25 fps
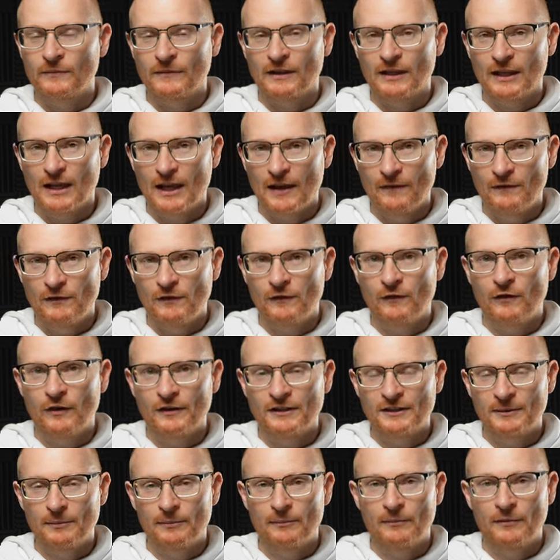if you've got
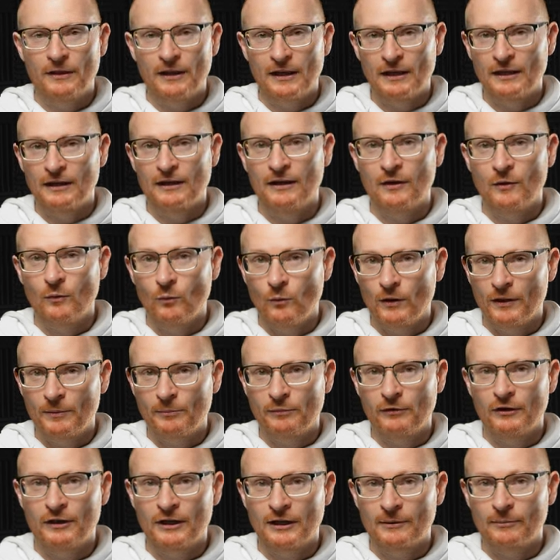something with
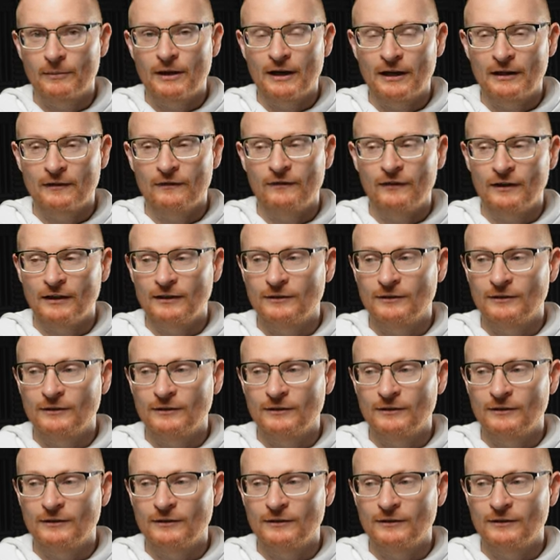product market fit.